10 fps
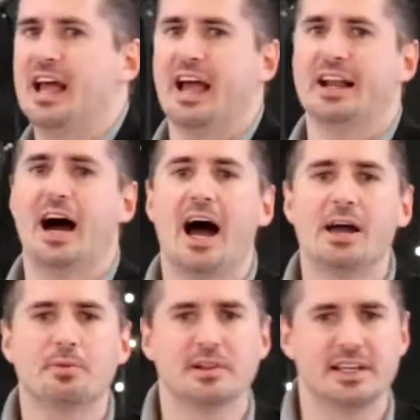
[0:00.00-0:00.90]
And I
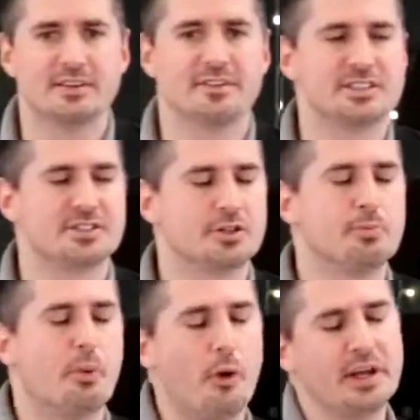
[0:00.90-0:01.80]
believe it's so
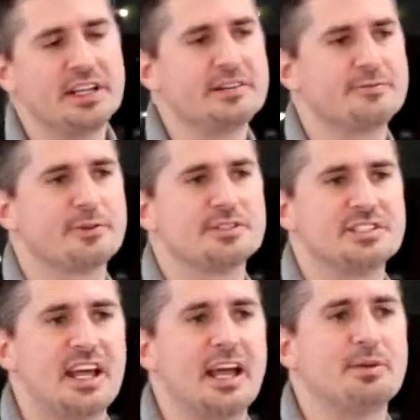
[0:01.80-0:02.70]
poignant for
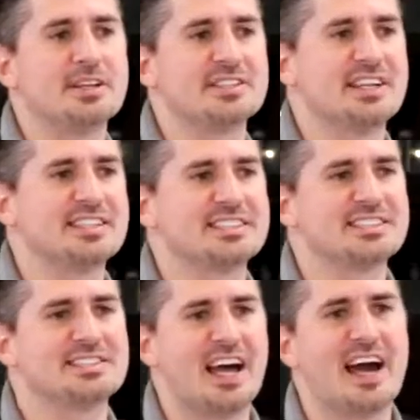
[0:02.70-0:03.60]
today because that's
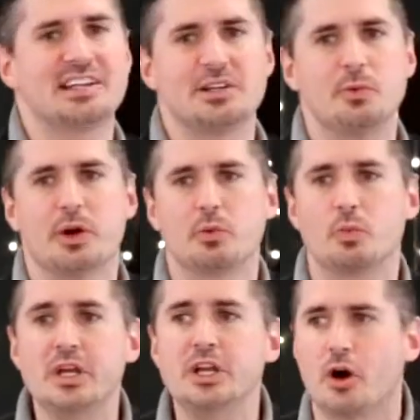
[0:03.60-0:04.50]
exactly where
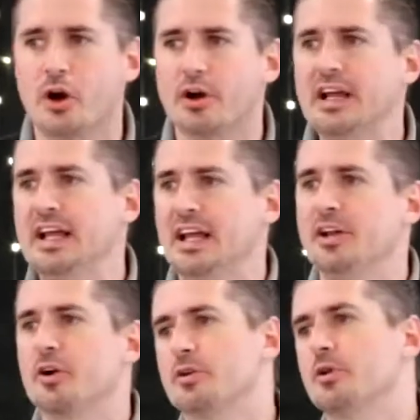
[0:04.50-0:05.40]
we are
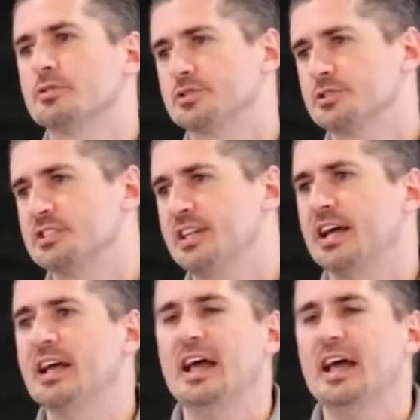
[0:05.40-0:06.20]
in our culture today.